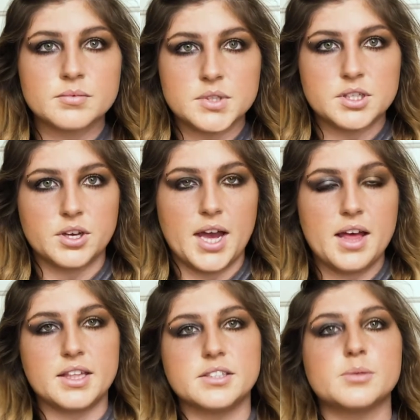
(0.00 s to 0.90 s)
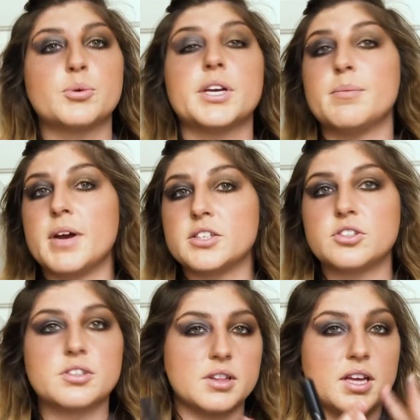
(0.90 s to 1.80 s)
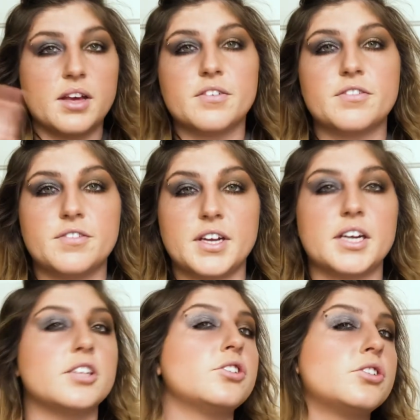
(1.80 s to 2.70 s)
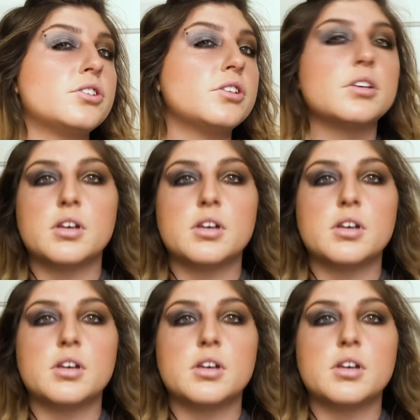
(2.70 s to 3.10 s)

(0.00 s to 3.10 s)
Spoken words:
So yeah, these are pretty much the finished